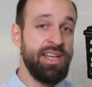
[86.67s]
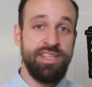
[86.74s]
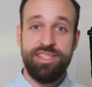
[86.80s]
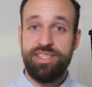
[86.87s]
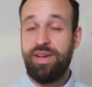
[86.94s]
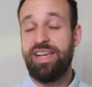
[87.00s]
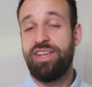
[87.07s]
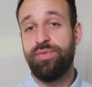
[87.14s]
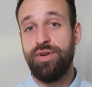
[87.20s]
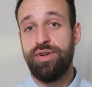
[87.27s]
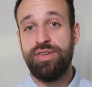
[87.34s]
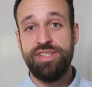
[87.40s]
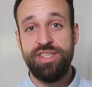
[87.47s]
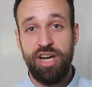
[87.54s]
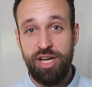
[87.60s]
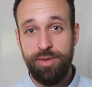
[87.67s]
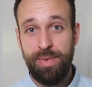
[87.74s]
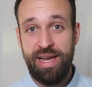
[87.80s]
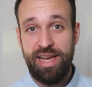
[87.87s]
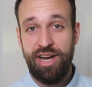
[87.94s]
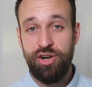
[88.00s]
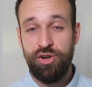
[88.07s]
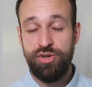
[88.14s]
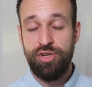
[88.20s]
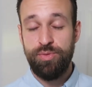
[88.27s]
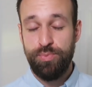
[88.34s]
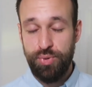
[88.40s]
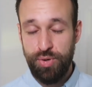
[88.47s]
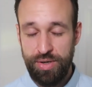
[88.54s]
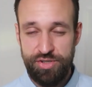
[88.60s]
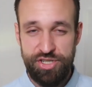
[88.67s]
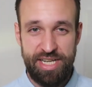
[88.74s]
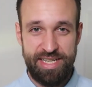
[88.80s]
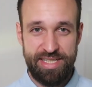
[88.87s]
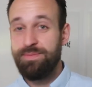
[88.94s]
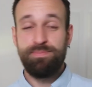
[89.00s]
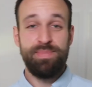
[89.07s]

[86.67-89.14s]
so I can focus on my own project.